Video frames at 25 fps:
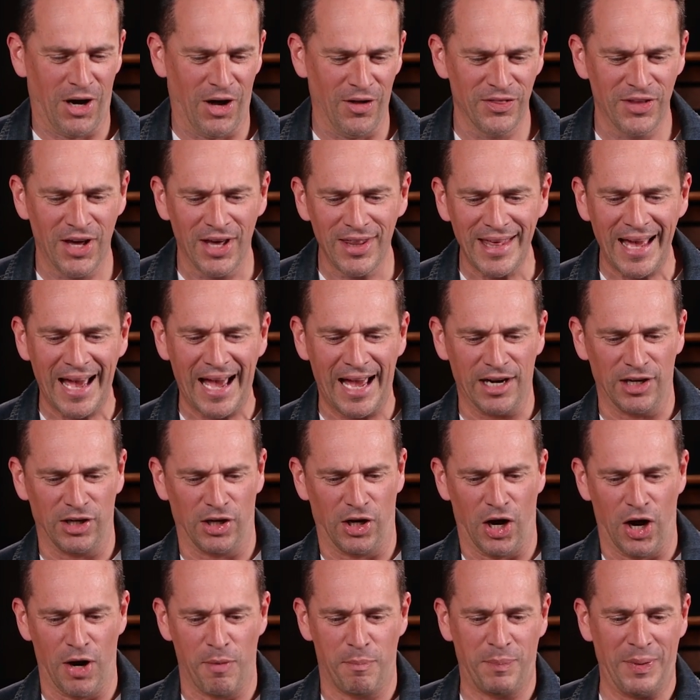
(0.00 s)
On the other hand,
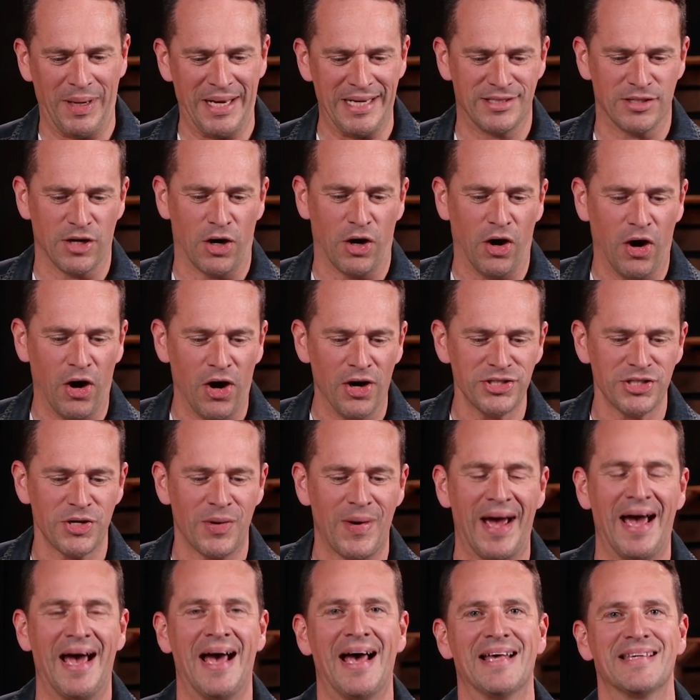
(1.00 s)
though, Peter also
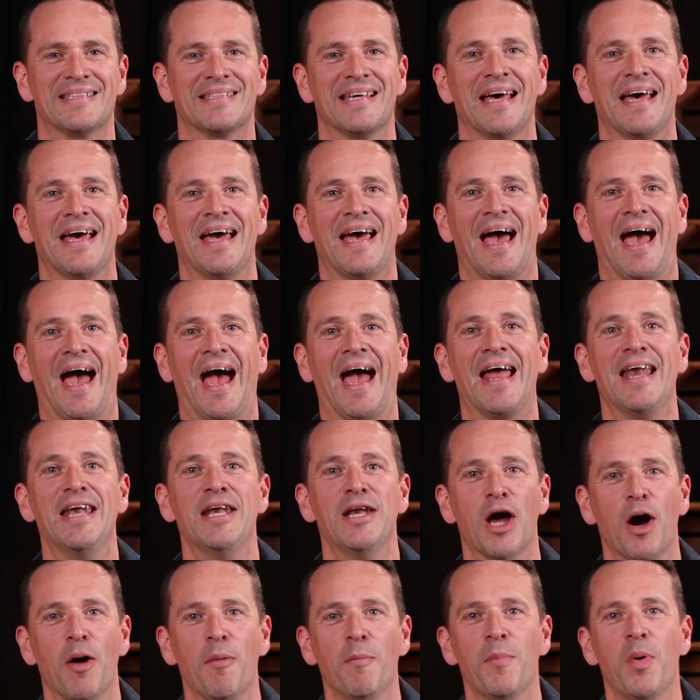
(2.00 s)
has a
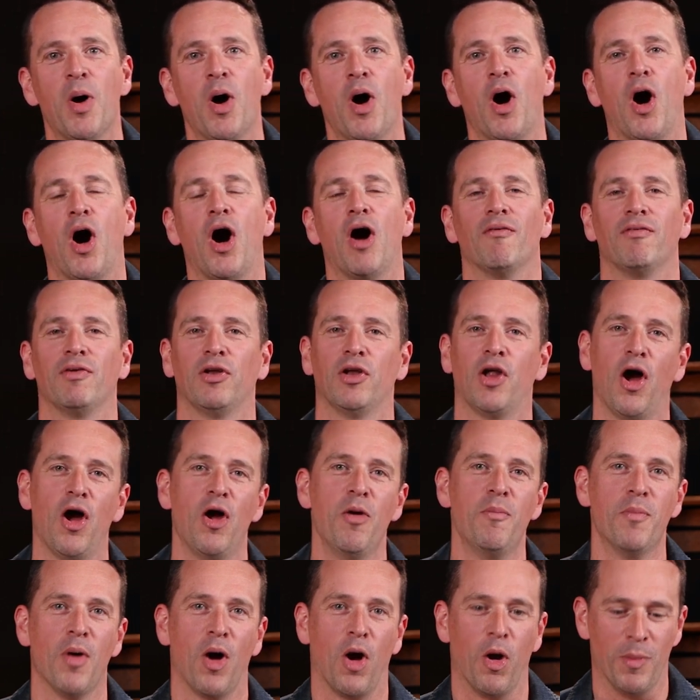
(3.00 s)
number of
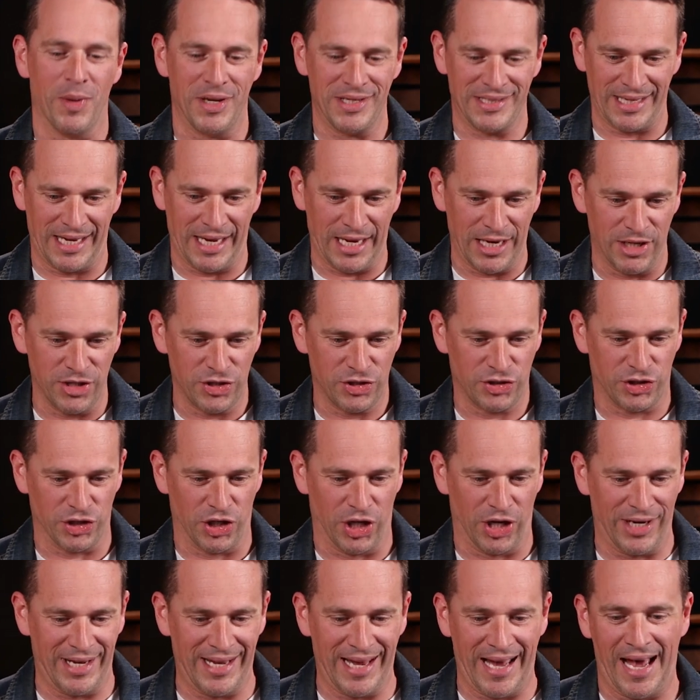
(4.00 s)
low moments in his
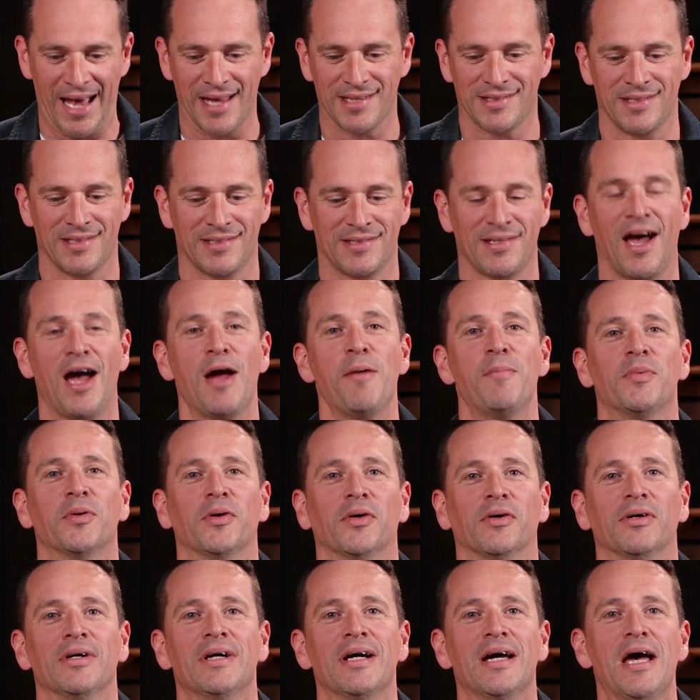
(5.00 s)
journey as a
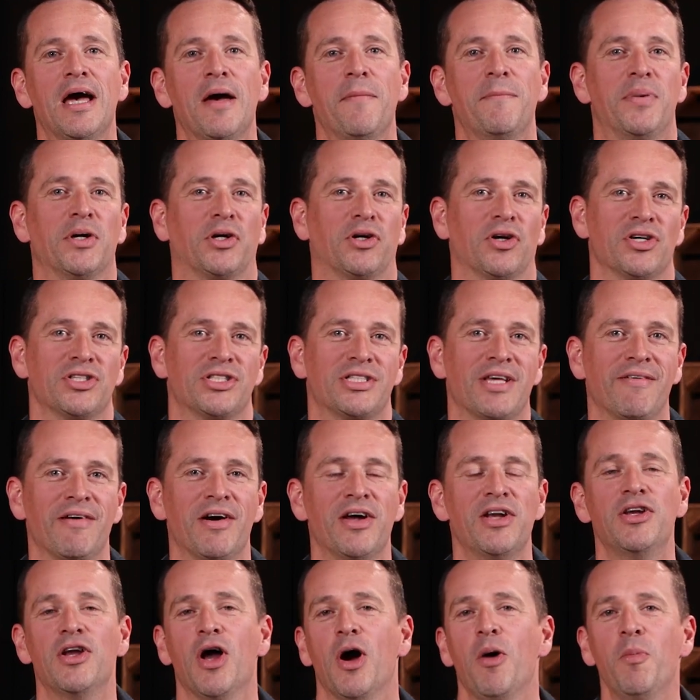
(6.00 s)
disciple, because there are
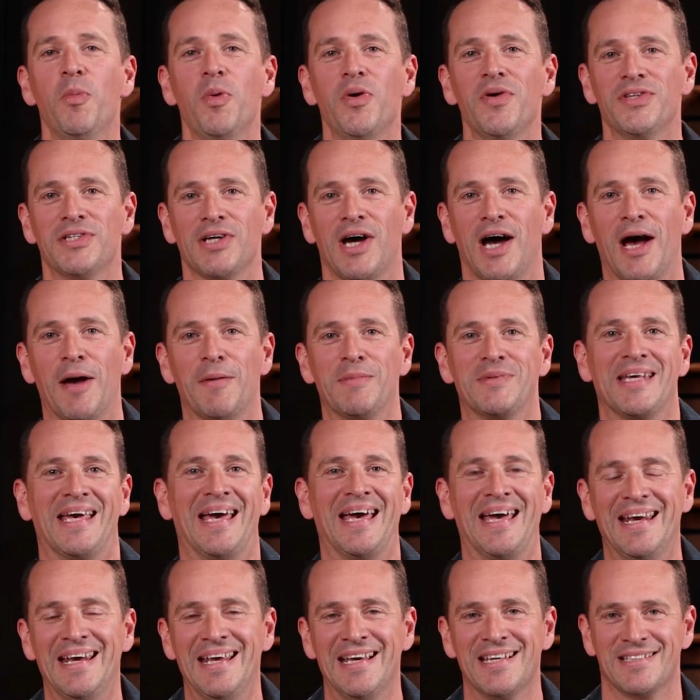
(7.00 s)
a number of times
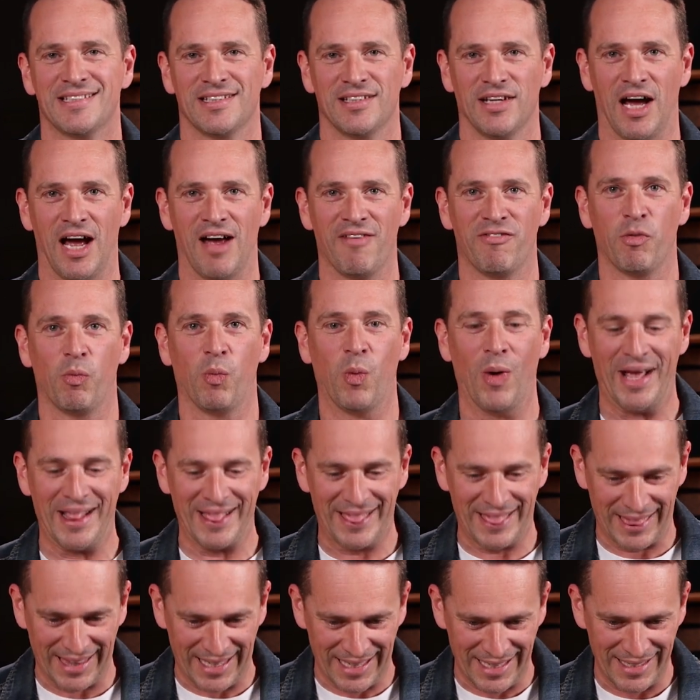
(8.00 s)
in his life when
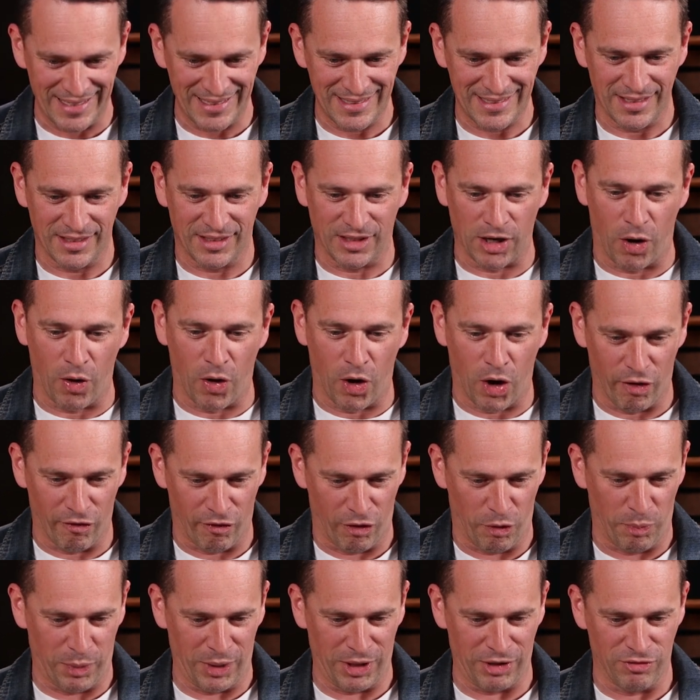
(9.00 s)
things go
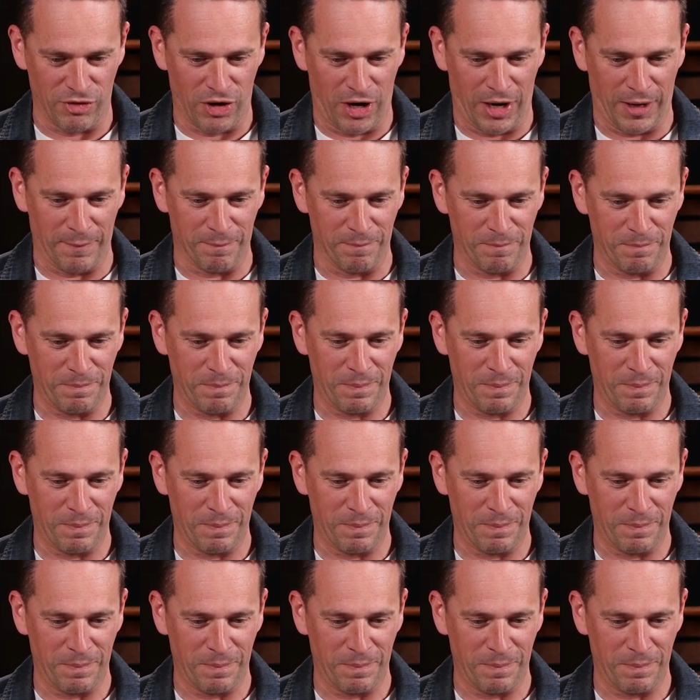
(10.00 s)
horribly wrong.